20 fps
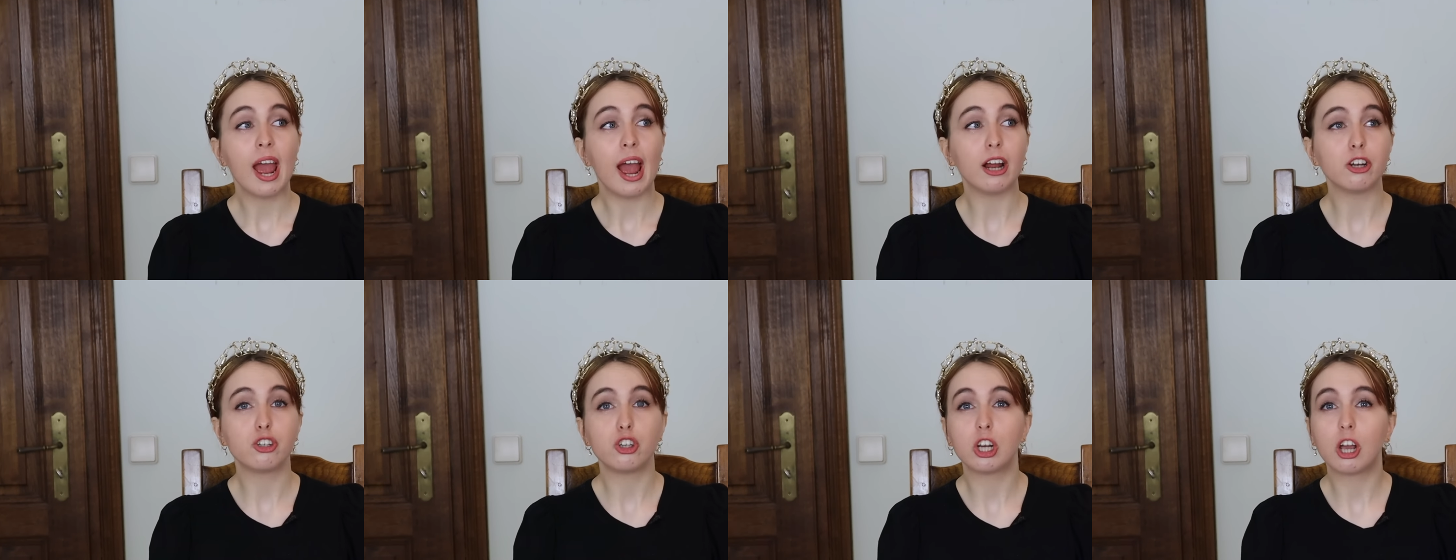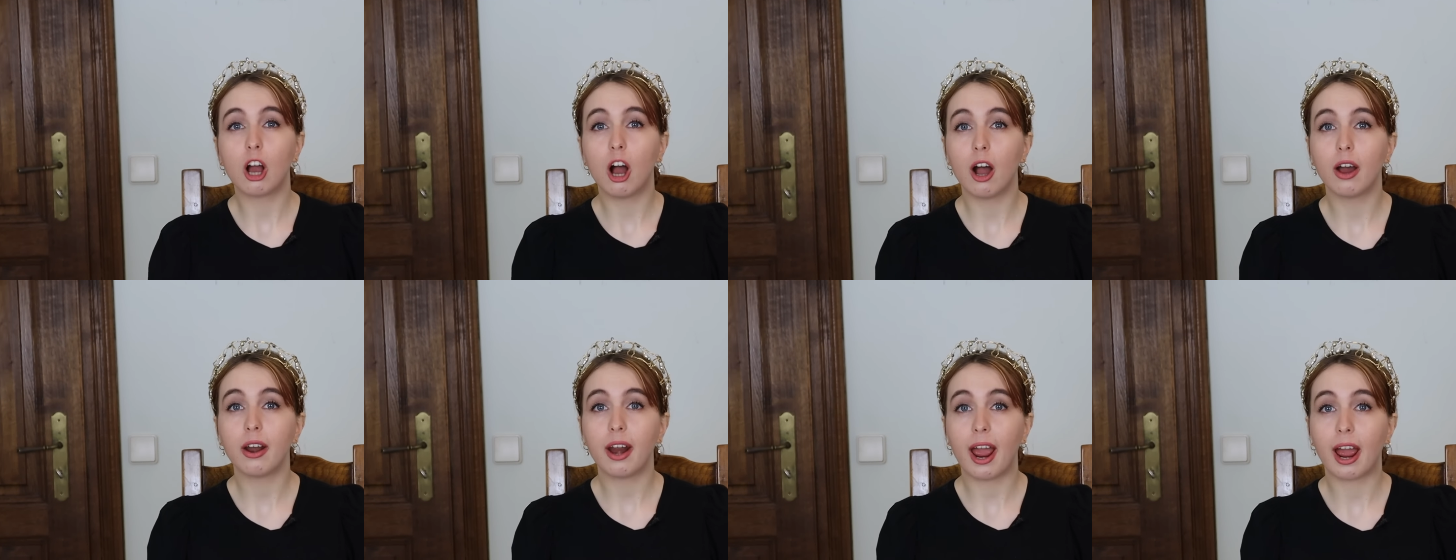and she
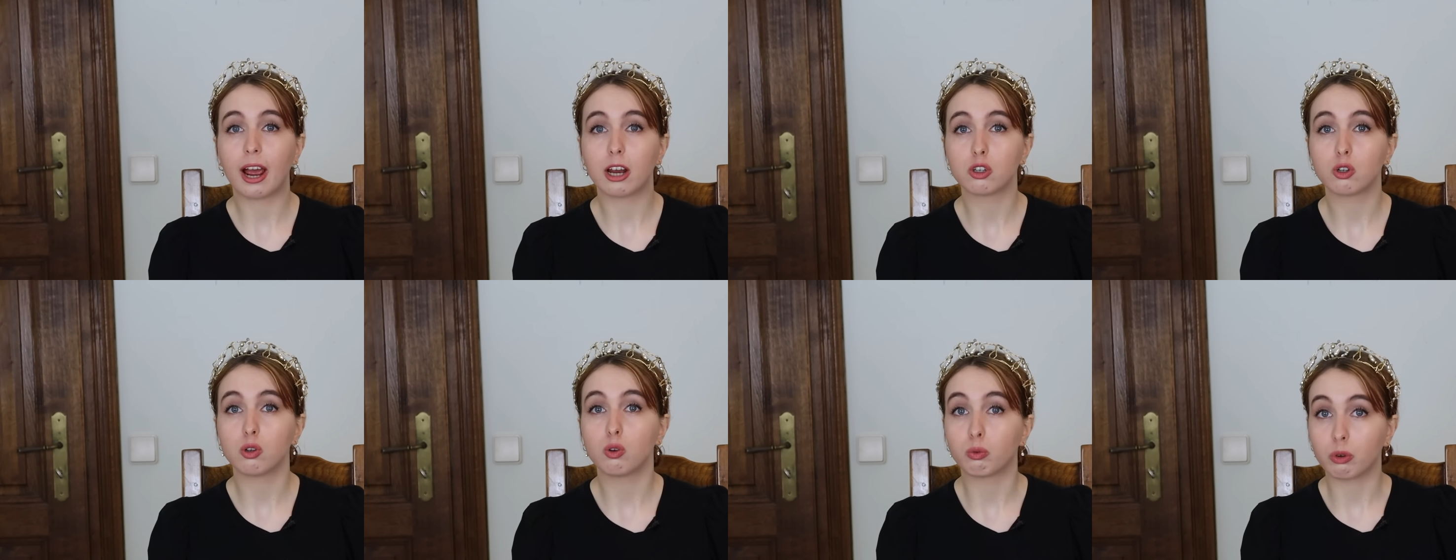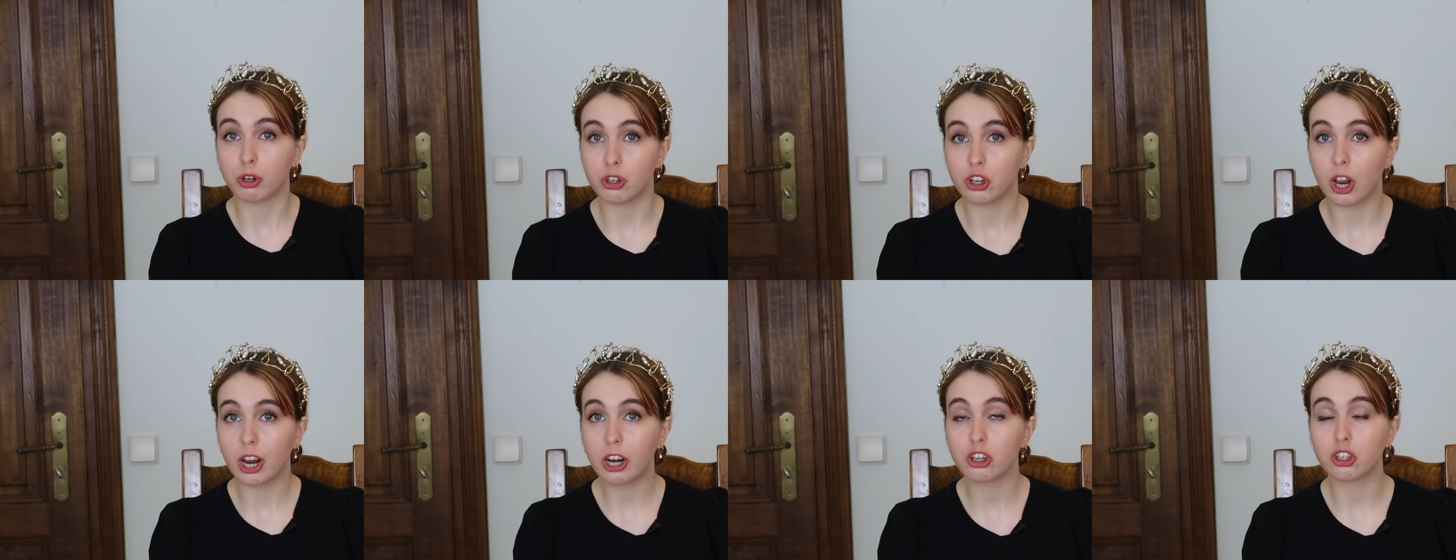can't handle
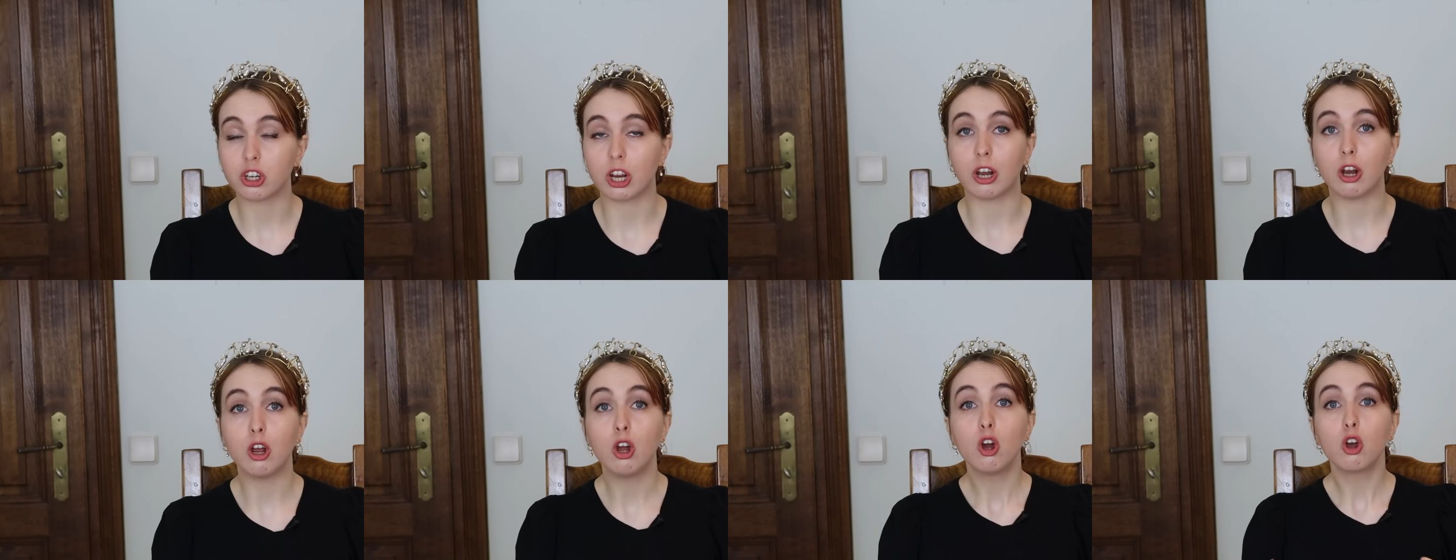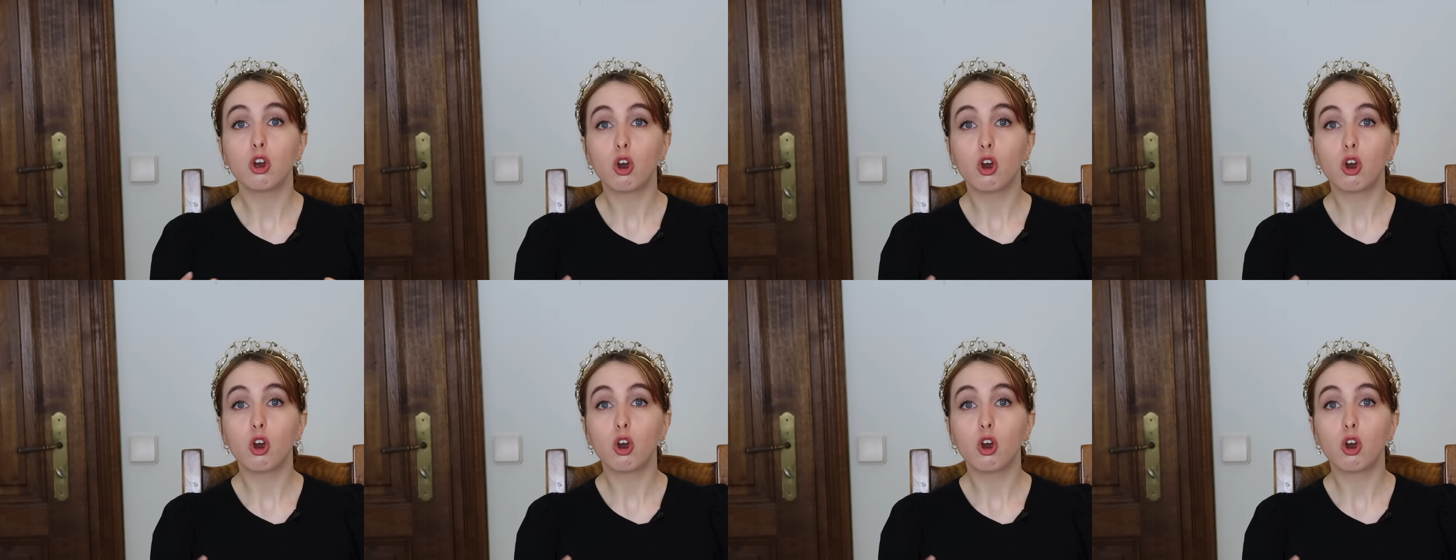rejection.